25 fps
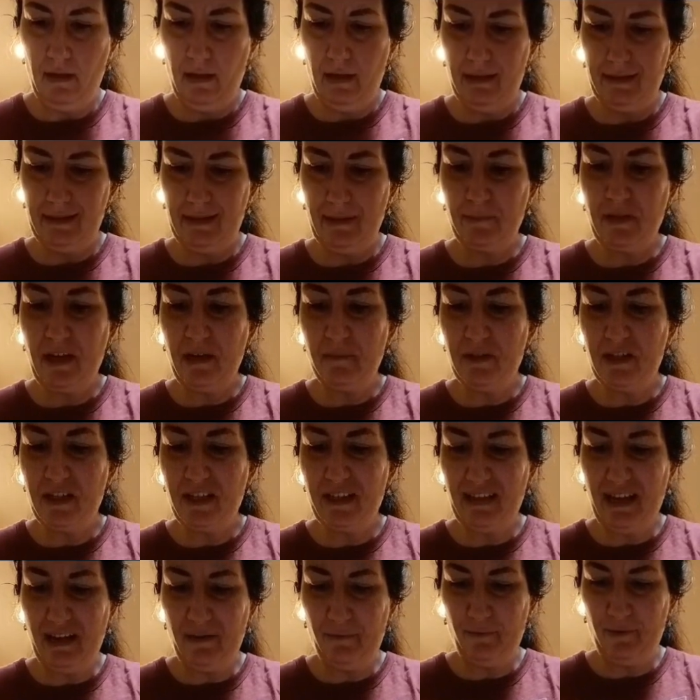Sometimes you get
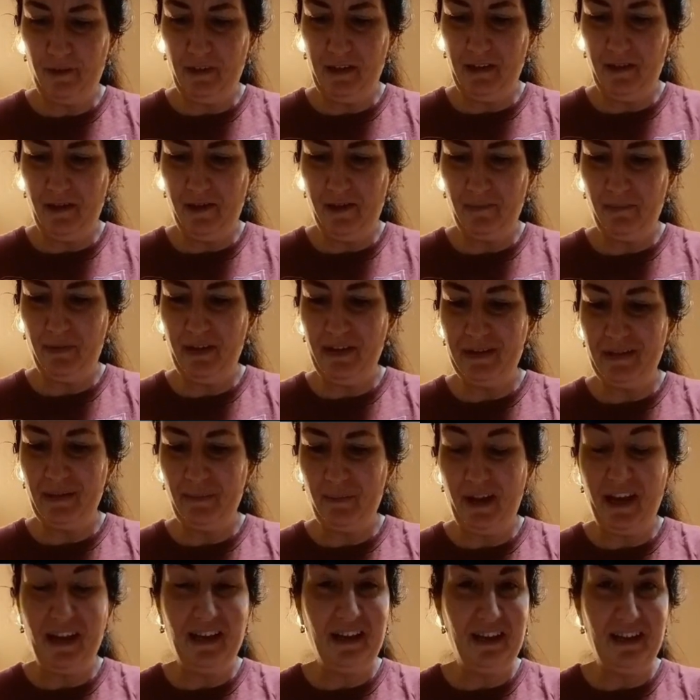that really long piece of
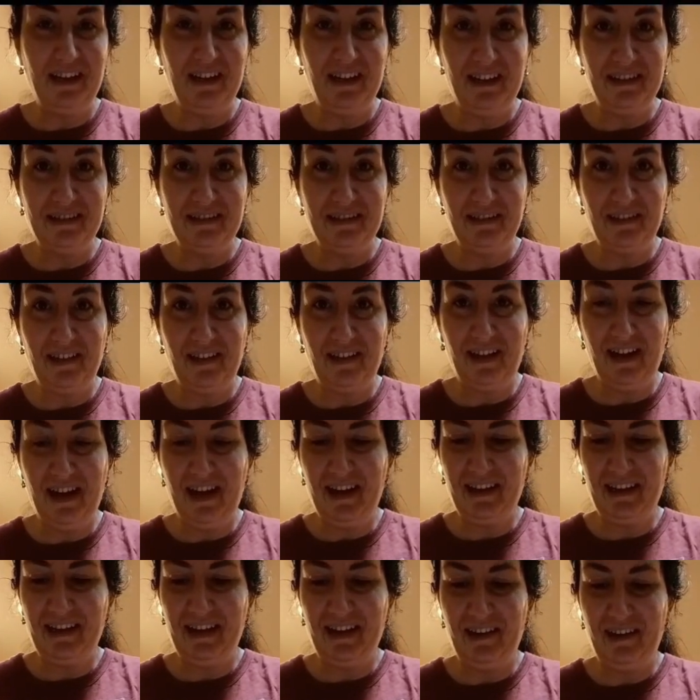bacon and it's like
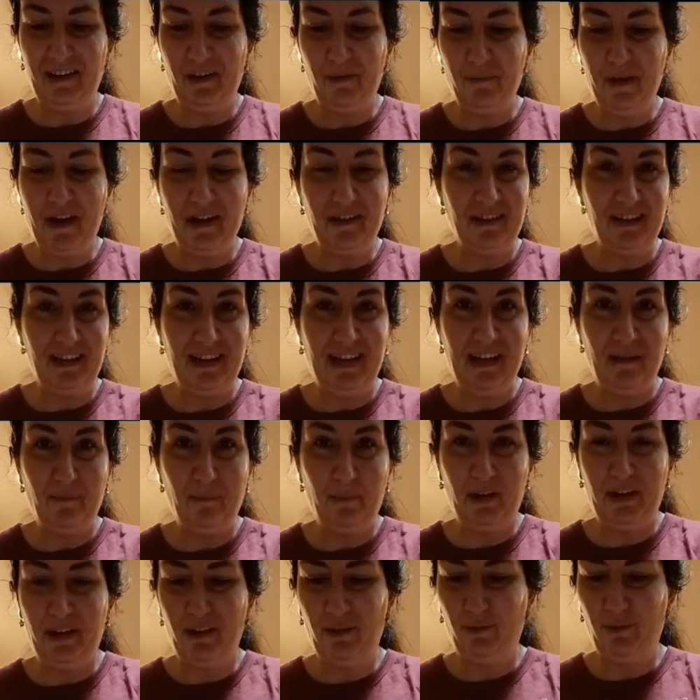hanging out of your mouth. You can't
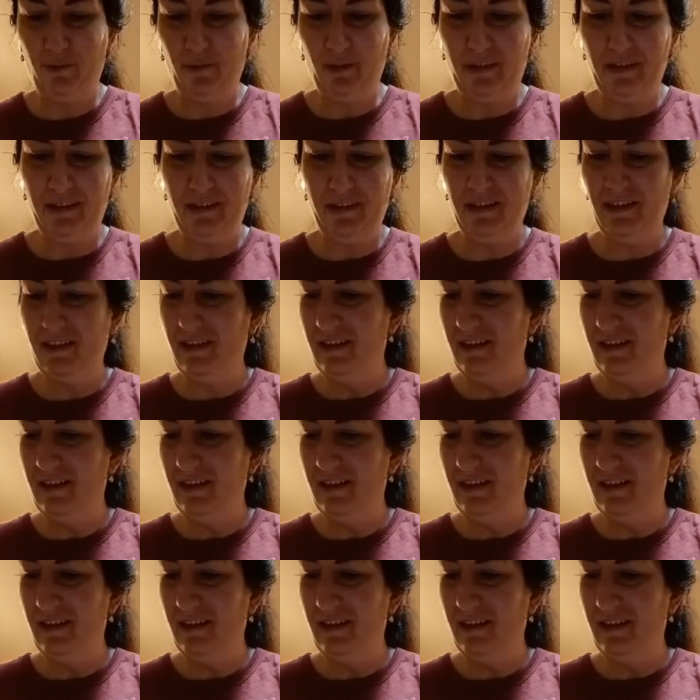bite through it.